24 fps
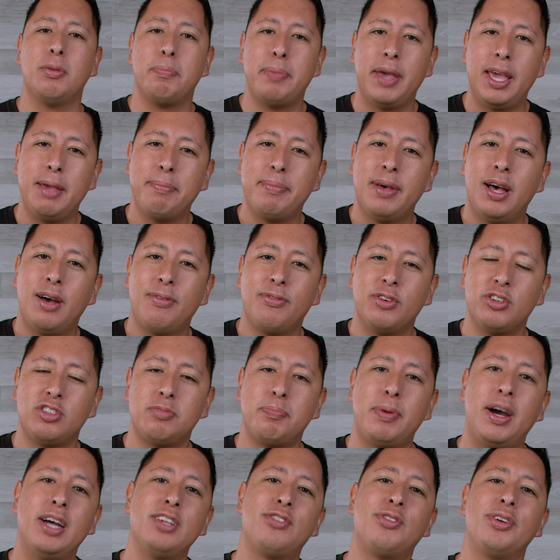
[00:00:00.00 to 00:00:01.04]
to PayPal for
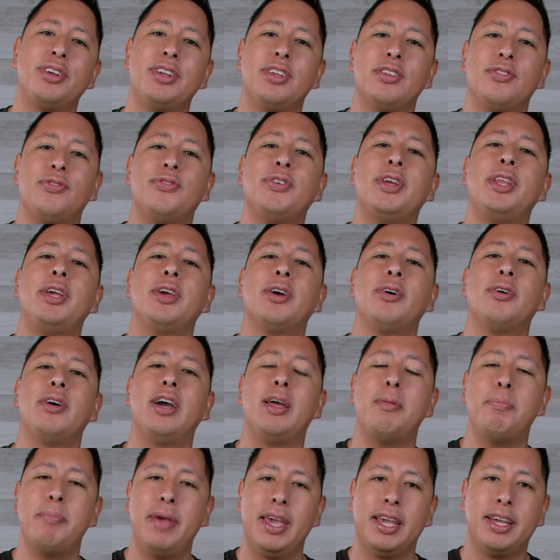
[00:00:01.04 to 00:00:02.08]
sponsoring this video
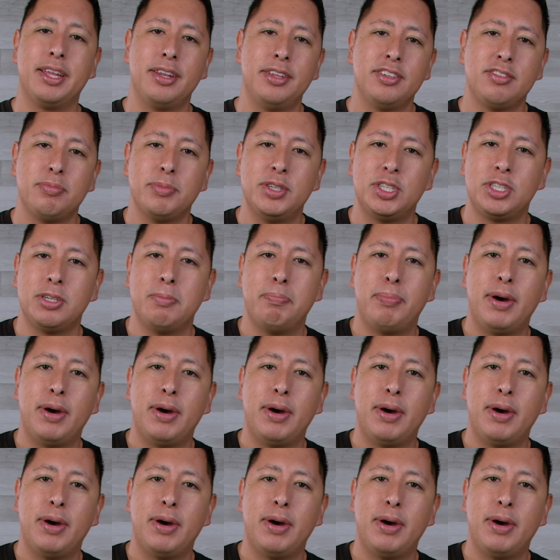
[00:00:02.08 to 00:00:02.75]
and making this mission